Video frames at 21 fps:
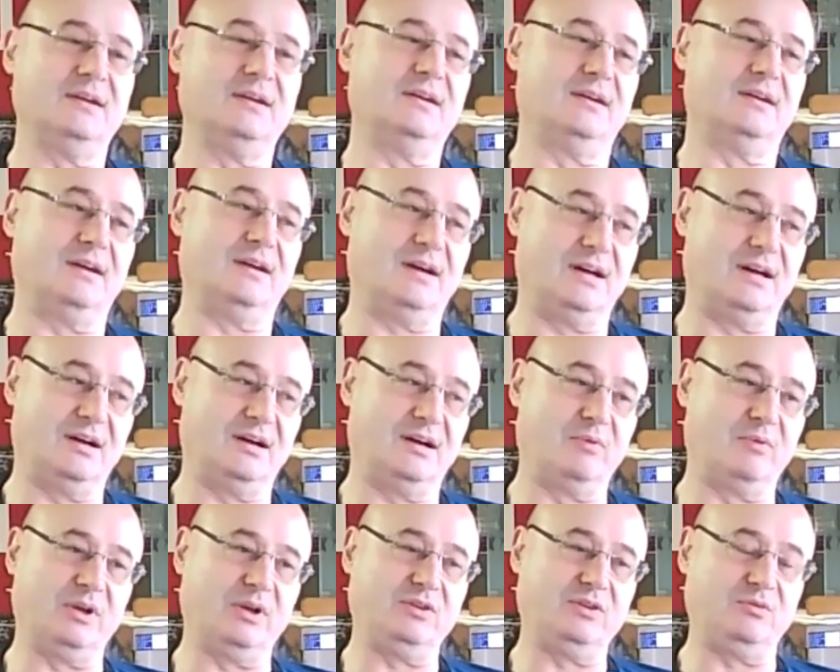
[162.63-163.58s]
uh,
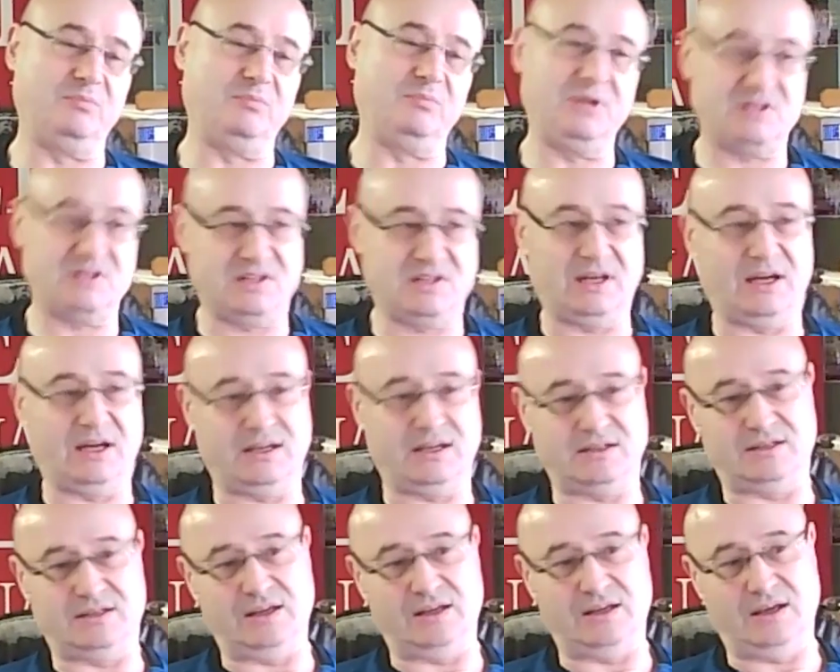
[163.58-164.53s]
went to B C I
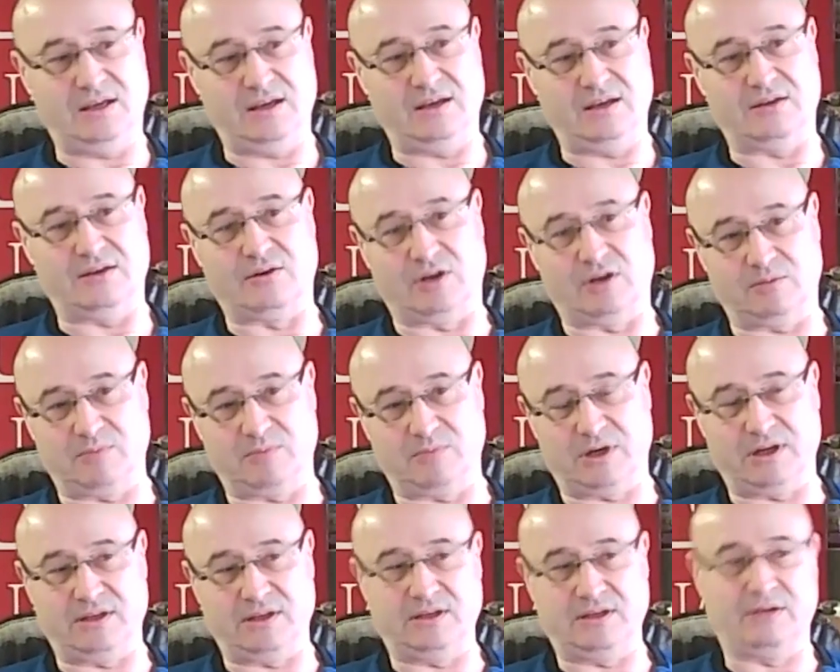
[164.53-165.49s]
T, got
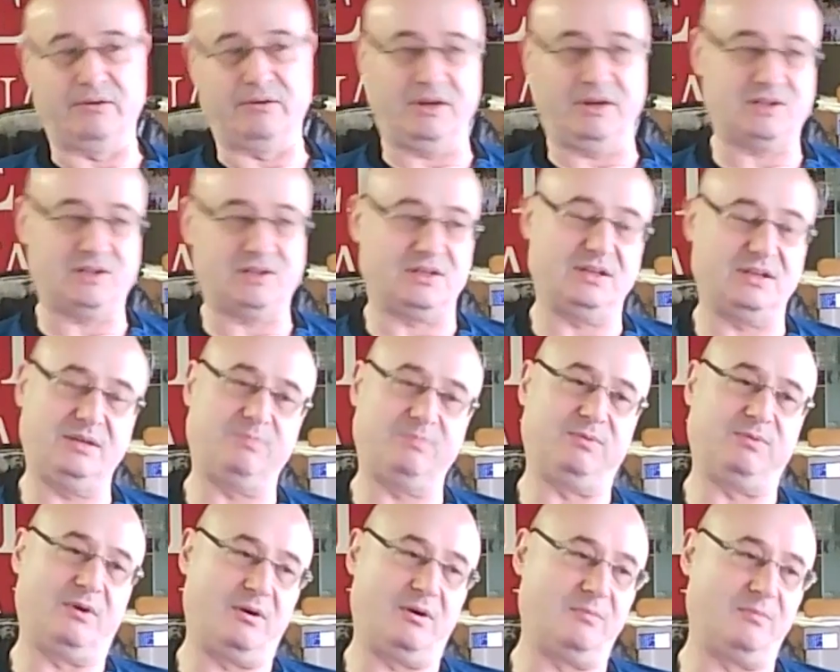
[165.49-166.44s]
my degrees and
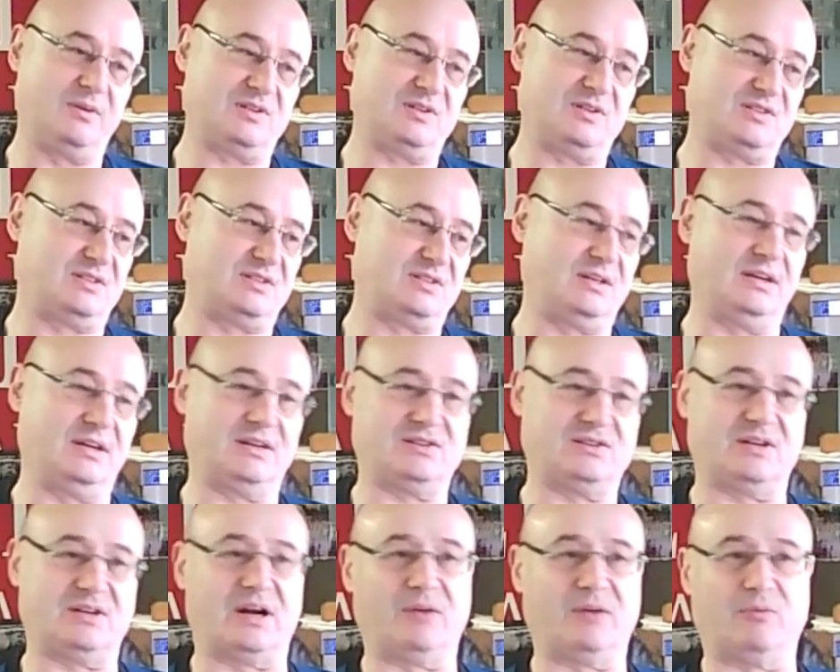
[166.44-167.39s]
diplomas, uh,
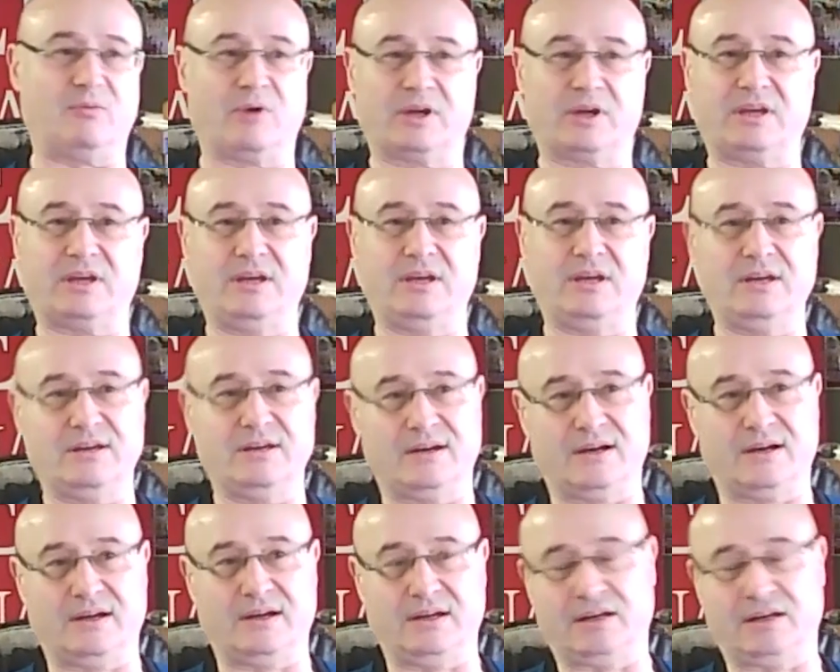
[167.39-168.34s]
started working
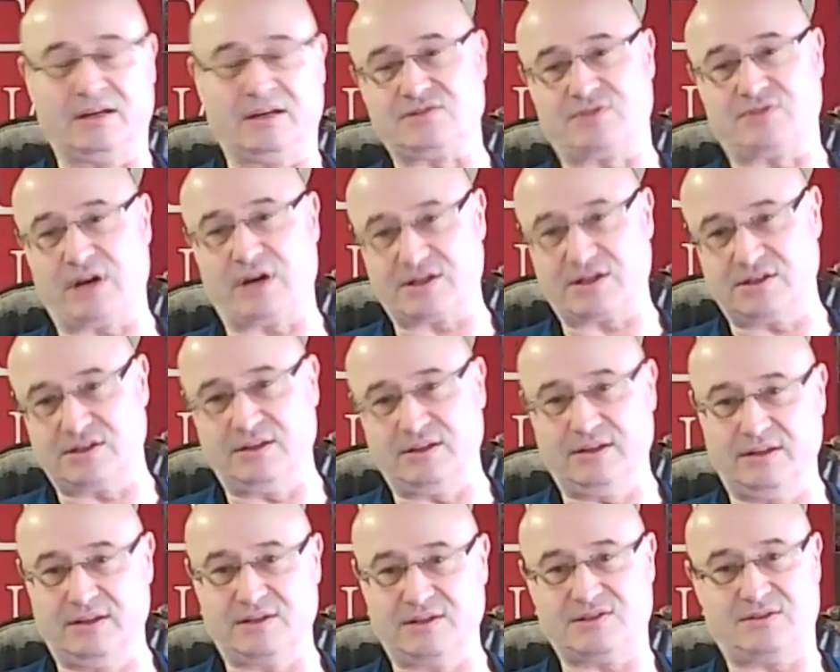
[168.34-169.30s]
uh, in construction
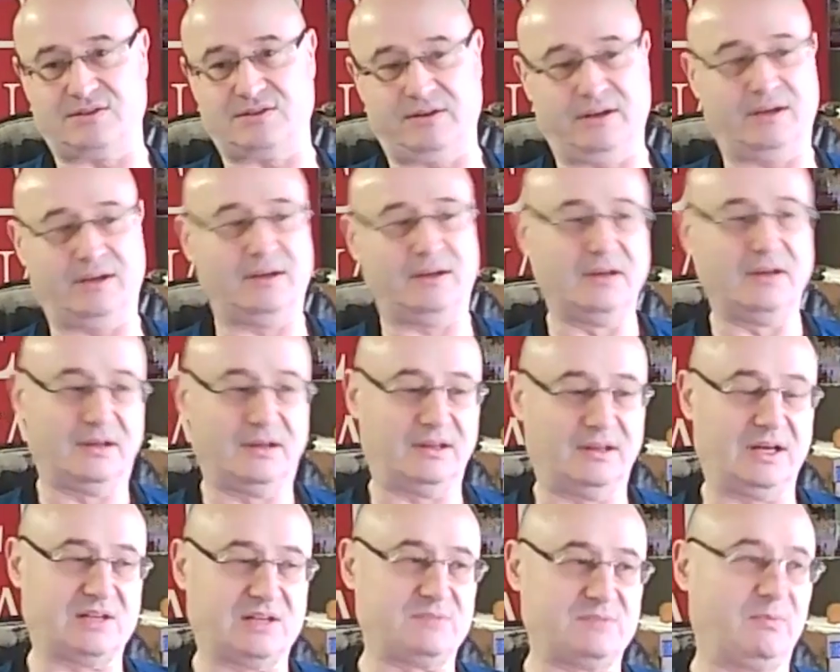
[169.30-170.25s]
industry.
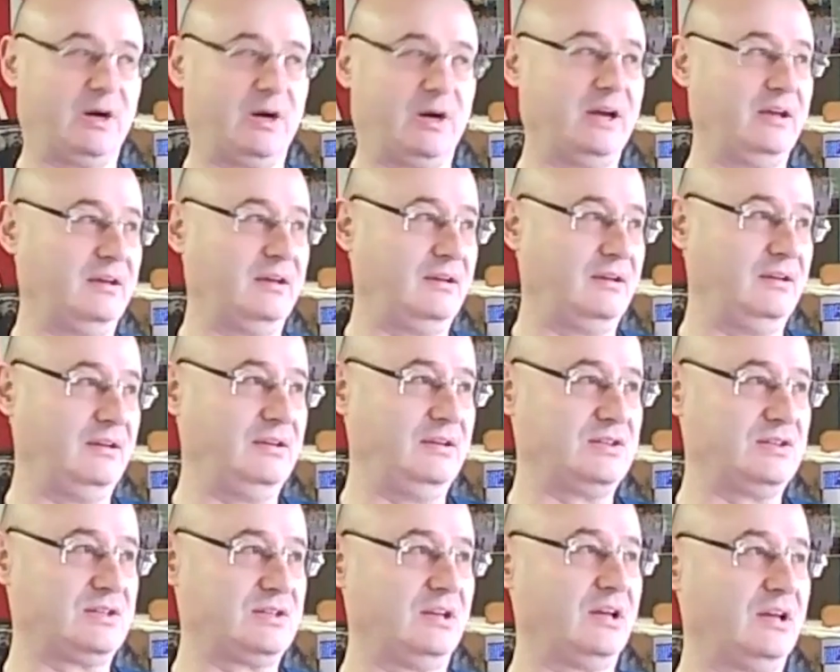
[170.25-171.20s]
That's my
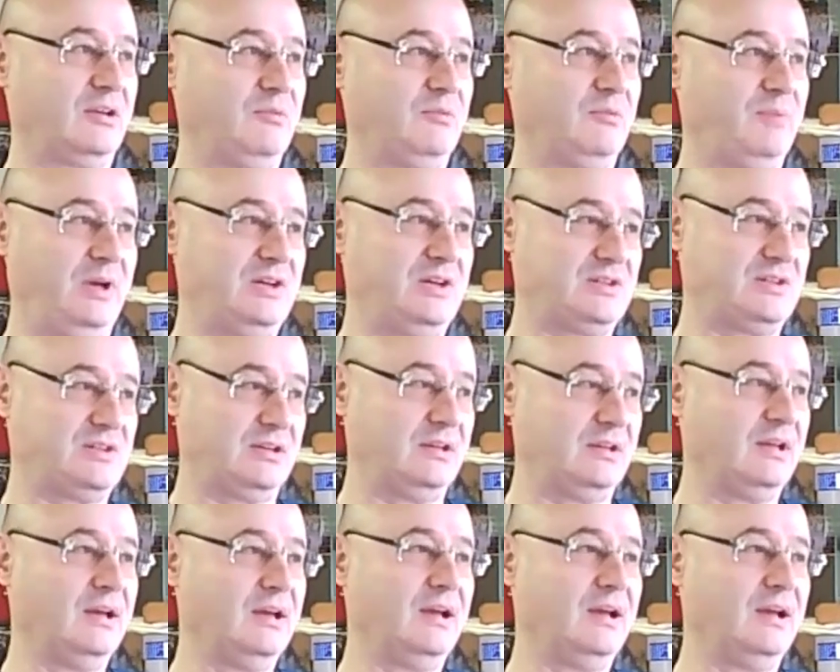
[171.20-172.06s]
initial occupation.